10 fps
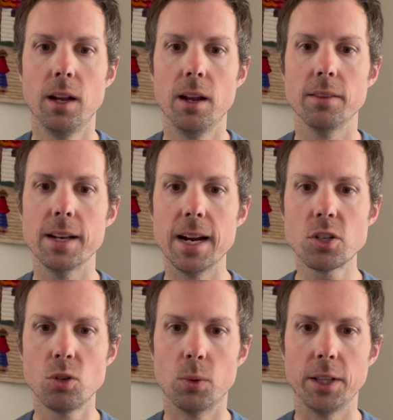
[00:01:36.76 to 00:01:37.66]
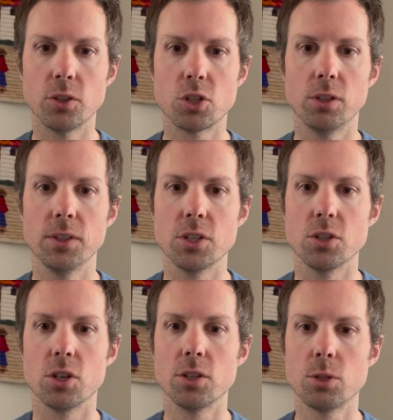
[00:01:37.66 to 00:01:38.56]
The National Weather Service is
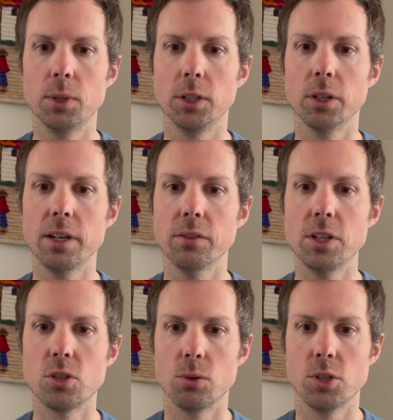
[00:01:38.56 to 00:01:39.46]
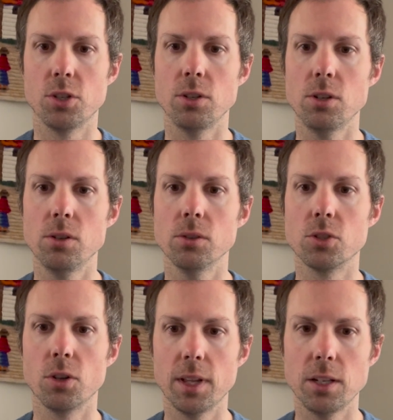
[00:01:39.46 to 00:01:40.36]
also a great resource to use
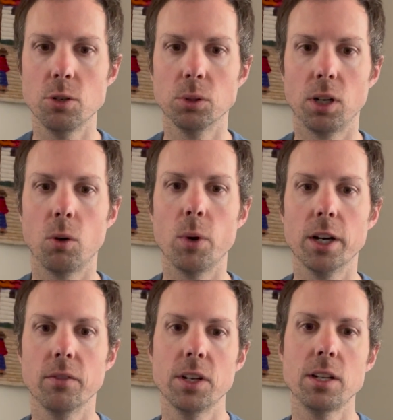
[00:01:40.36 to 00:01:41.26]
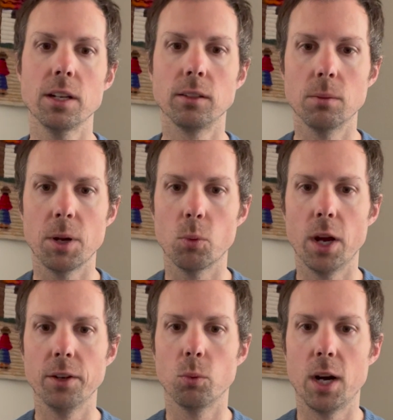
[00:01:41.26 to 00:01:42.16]
so that you are aware of any inclement
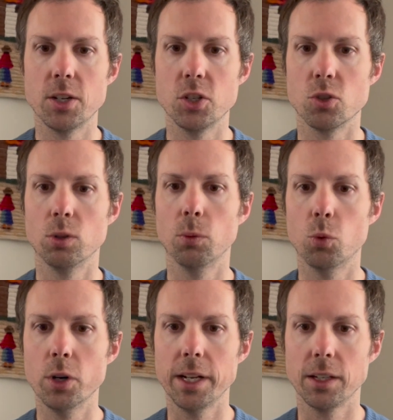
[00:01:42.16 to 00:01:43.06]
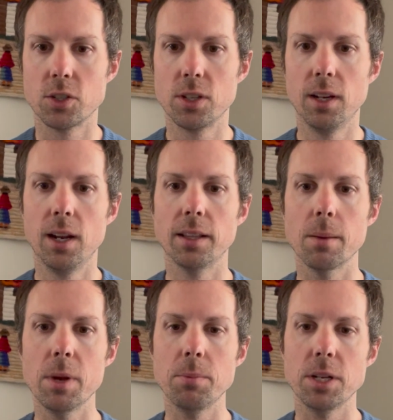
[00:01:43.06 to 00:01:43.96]
weather watches or warnings that
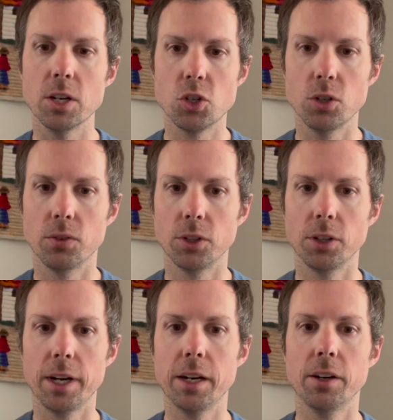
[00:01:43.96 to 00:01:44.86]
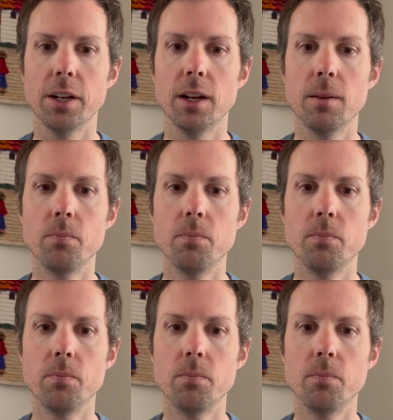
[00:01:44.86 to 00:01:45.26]
may be issued for your area.